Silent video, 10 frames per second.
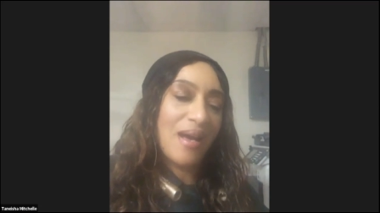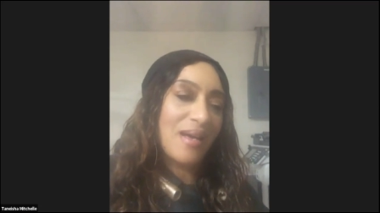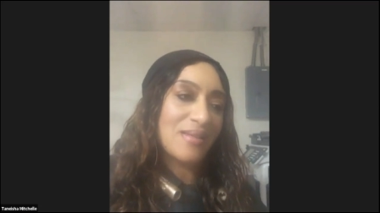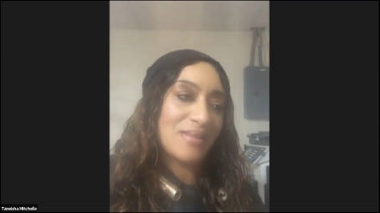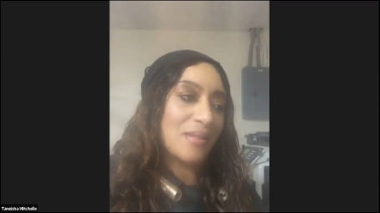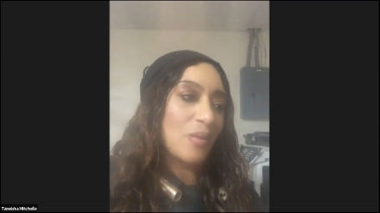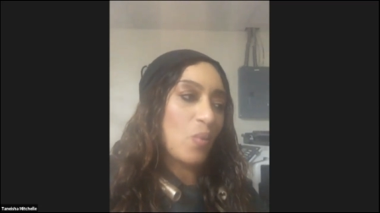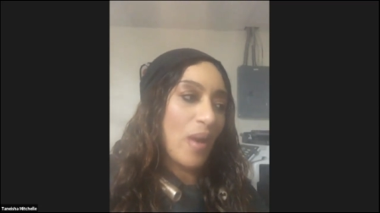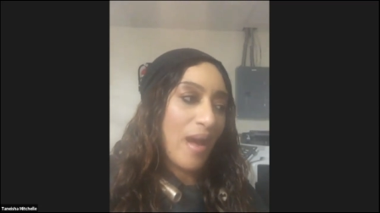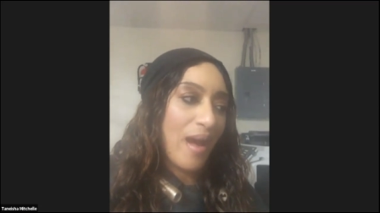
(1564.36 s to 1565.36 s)
I said,
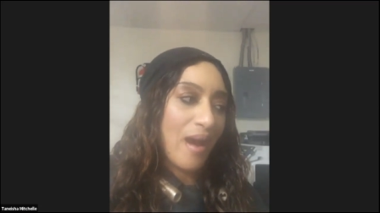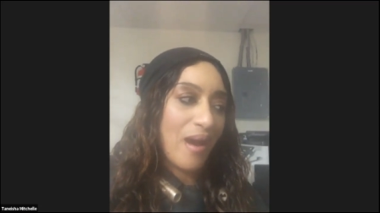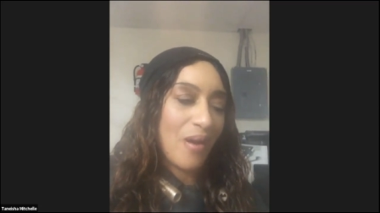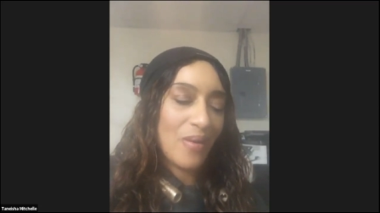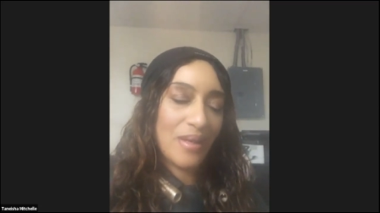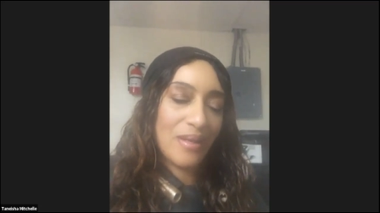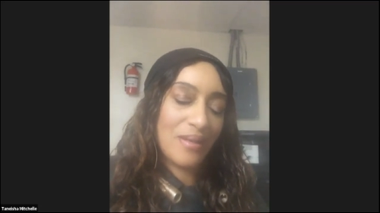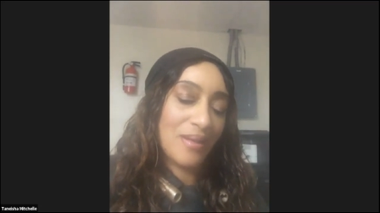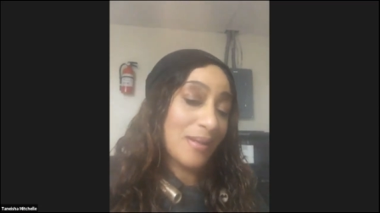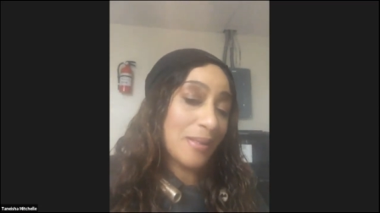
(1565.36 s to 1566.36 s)
"Wow!"
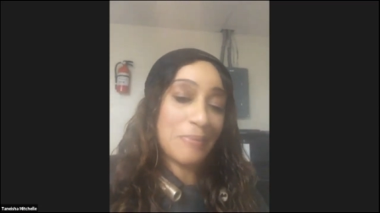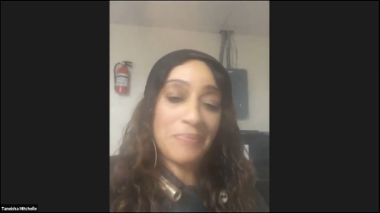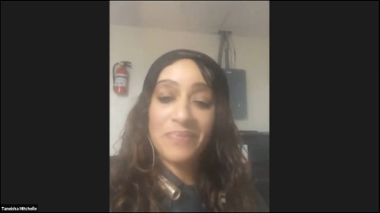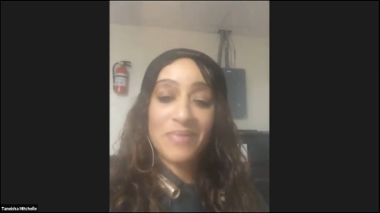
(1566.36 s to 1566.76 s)
And um,